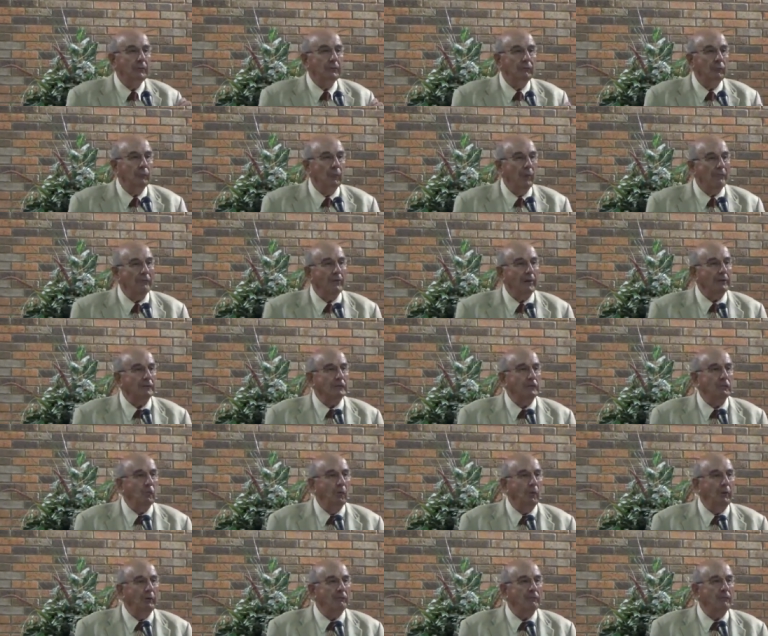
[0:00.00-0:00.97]

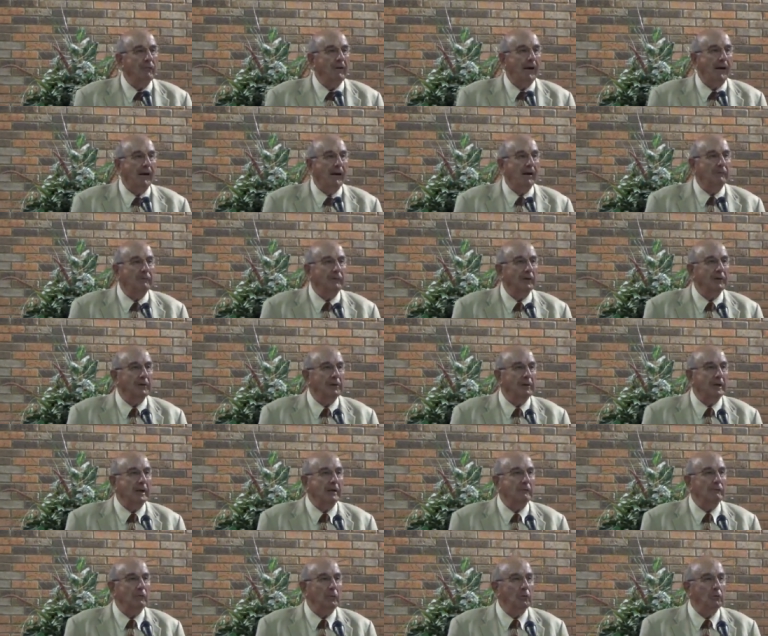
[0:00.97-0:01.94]
Revelation 1 and 5, unto
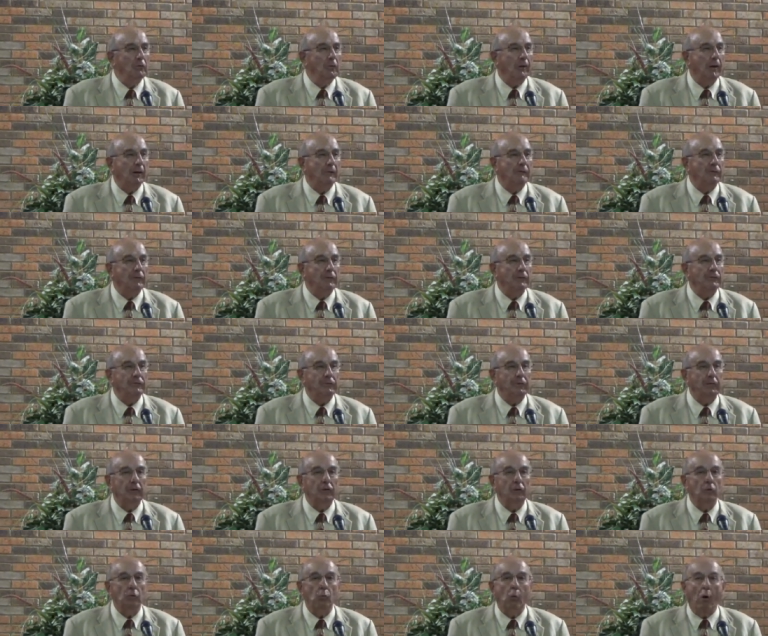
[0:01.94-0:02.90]
him who loved us
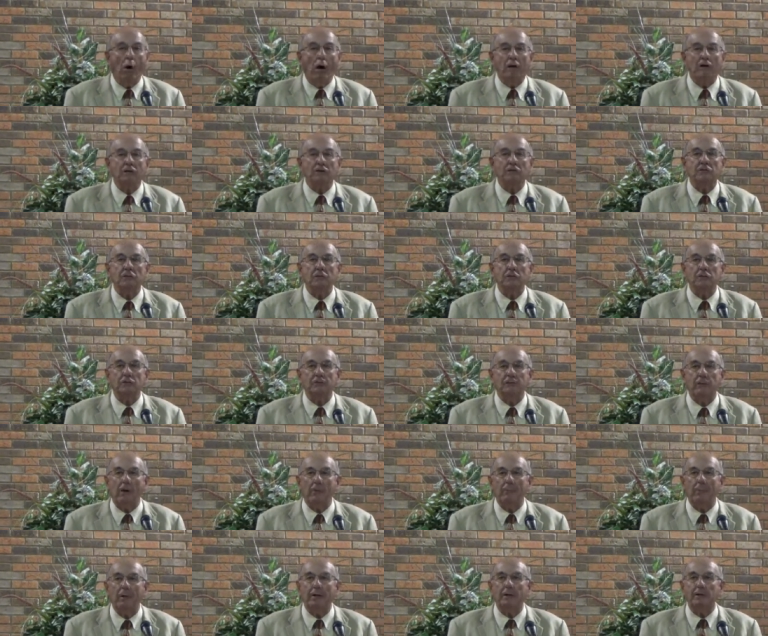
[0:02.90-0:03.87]
and who washed us
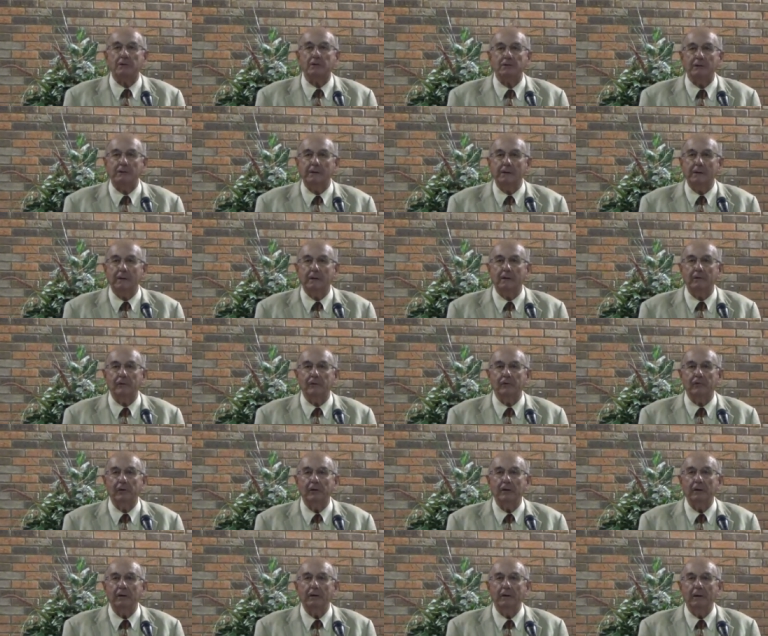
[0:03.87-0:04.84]
from our sins
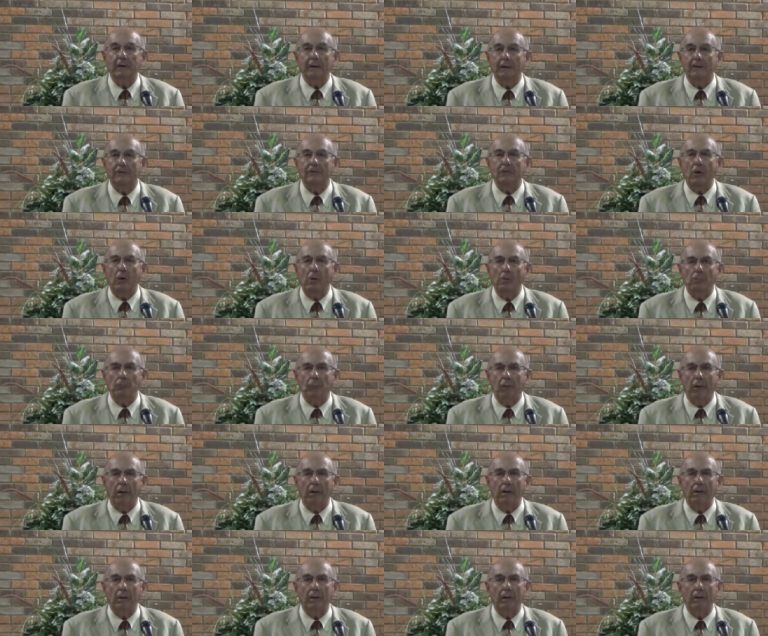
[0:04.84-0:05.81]
in his own
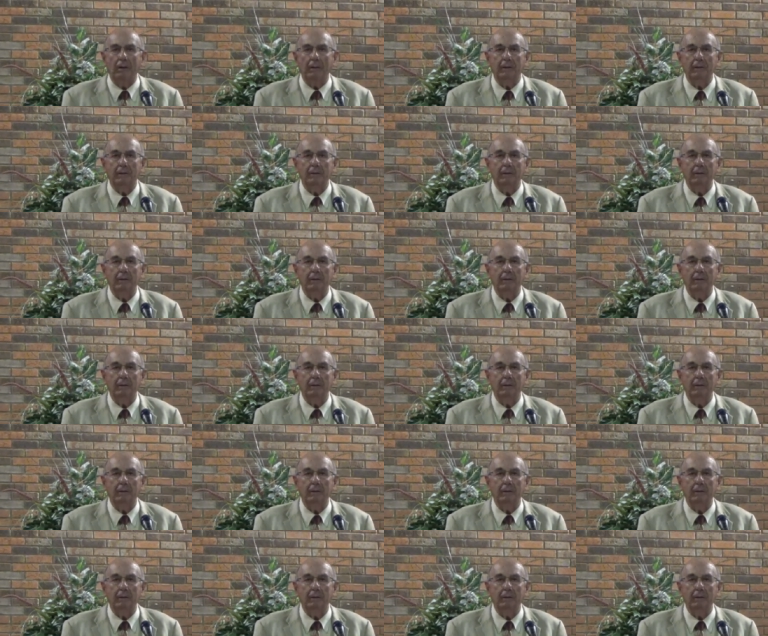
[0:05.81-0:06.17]
blood.